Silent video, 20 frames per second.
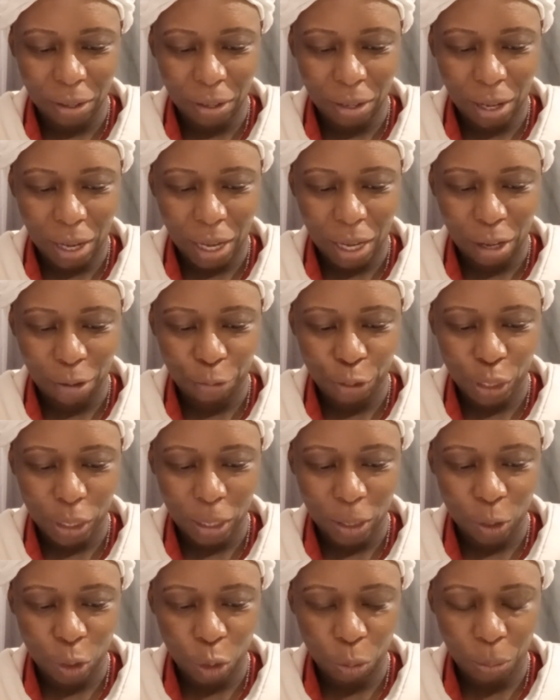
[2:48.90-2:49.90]
I have
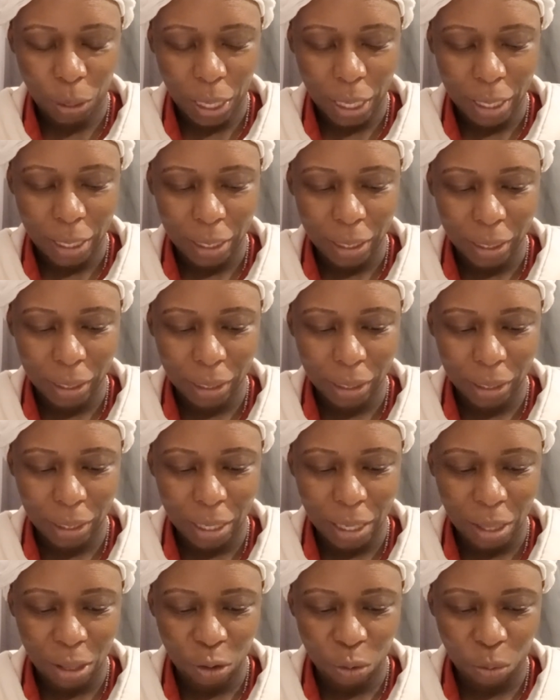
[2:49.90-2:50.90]
seen spiders
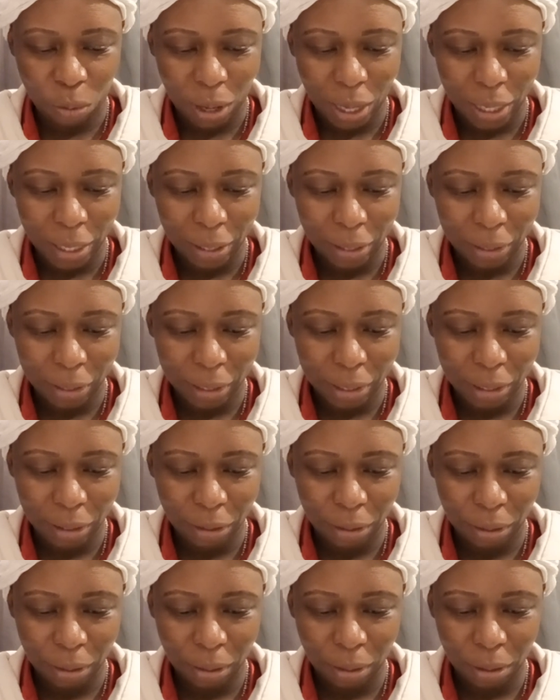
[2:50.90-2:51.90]
in the wild,
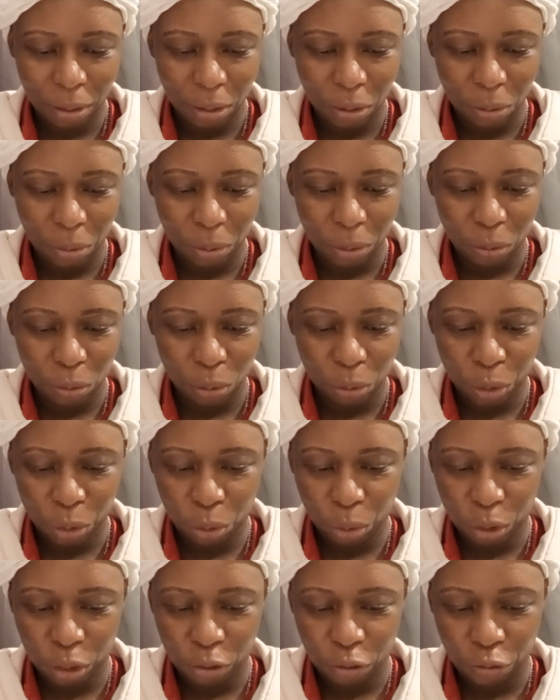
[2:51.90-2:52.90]
you know, all
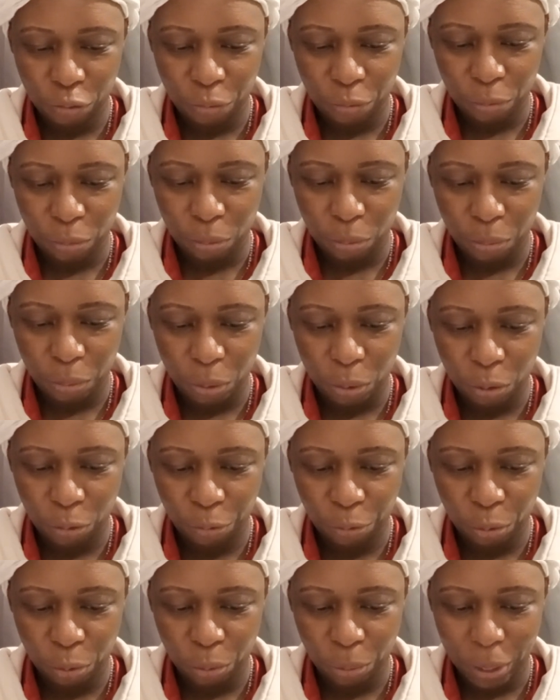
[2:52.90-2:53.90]
sorts of
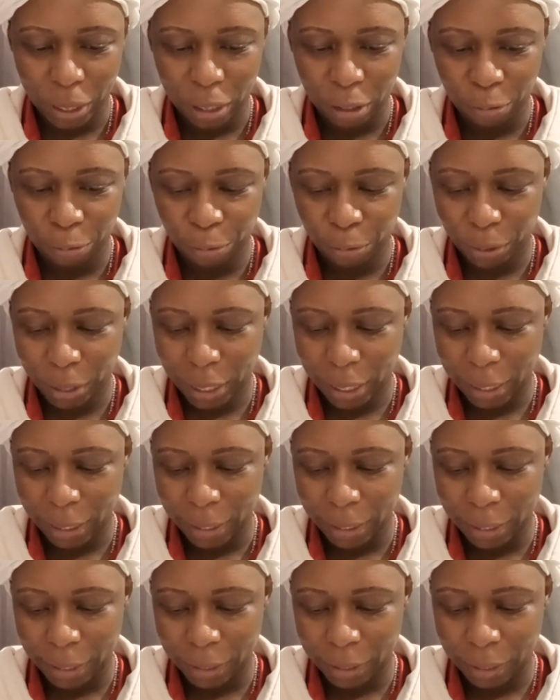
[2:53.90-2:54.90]
beautiful, wonderful
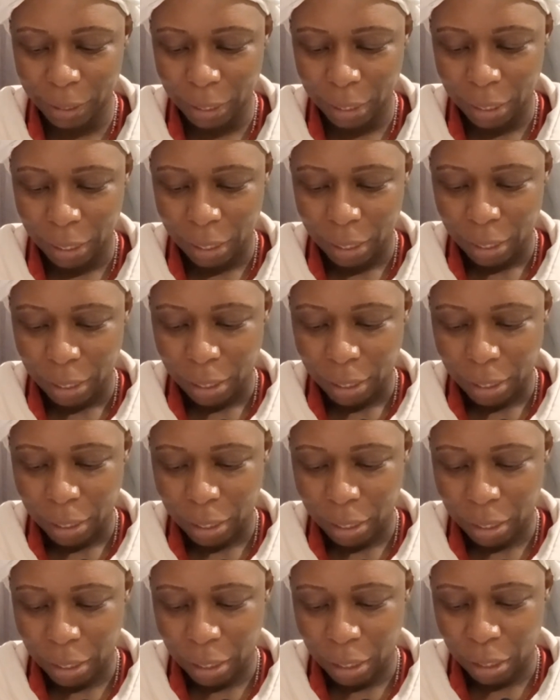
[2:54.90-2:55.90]
colors.
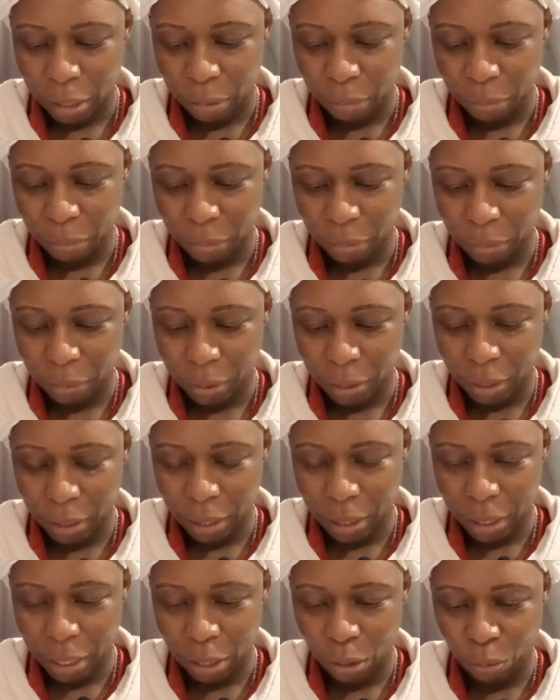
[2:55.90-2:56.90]
Um,
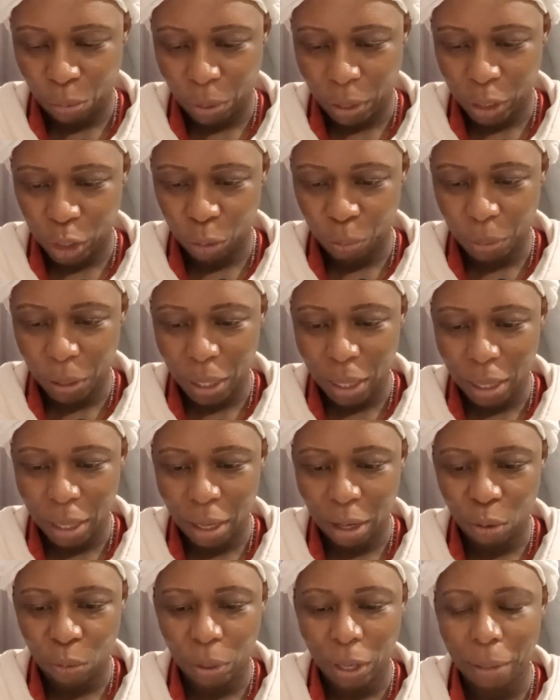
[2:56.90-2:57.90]
and they spin
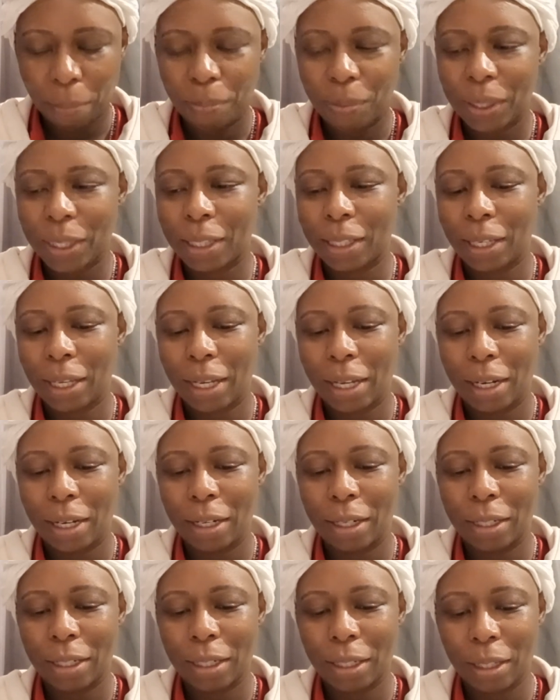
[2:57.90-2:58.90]
their webs,
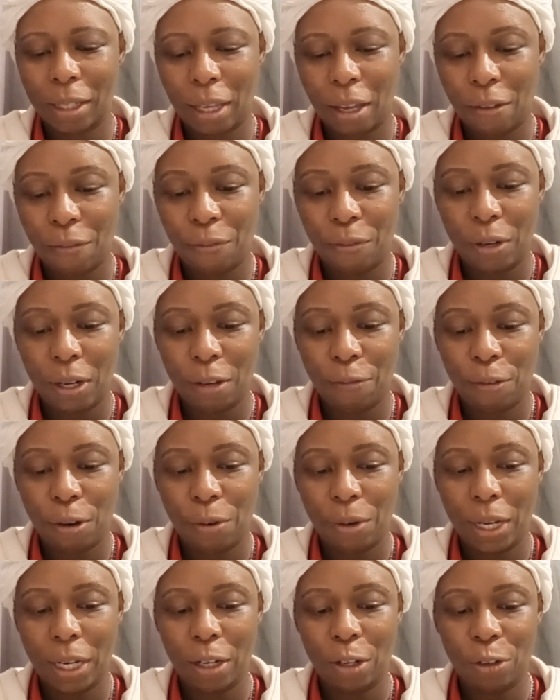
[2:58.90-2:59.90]
and they have a
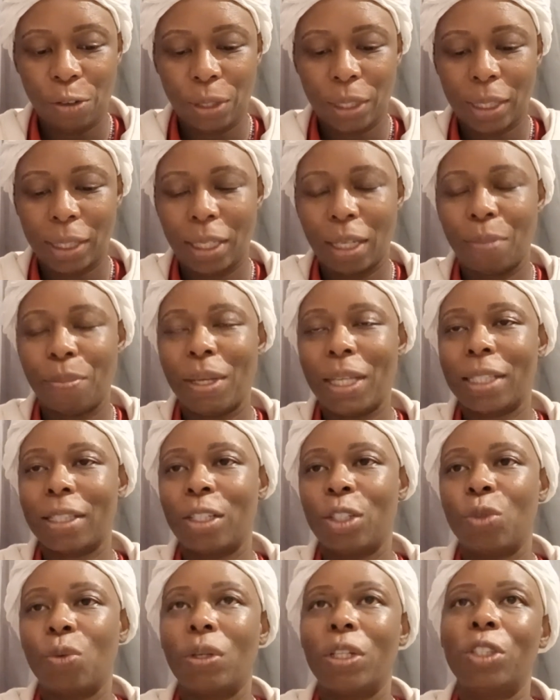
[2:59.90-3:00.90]
very interesting
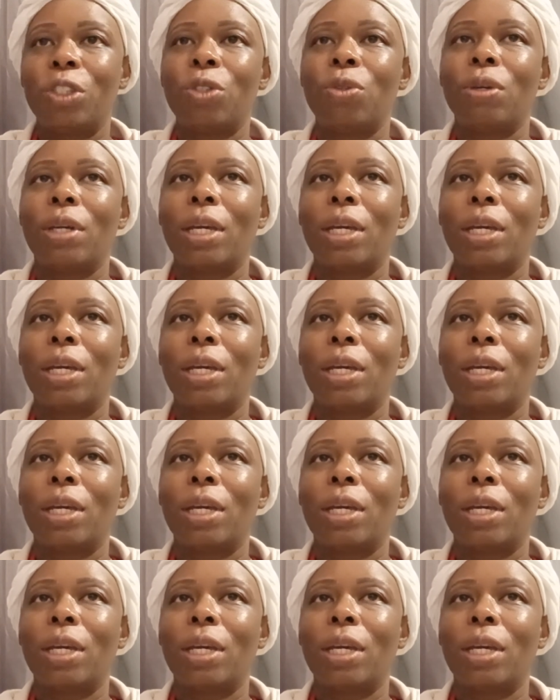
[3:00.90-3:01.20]
message once you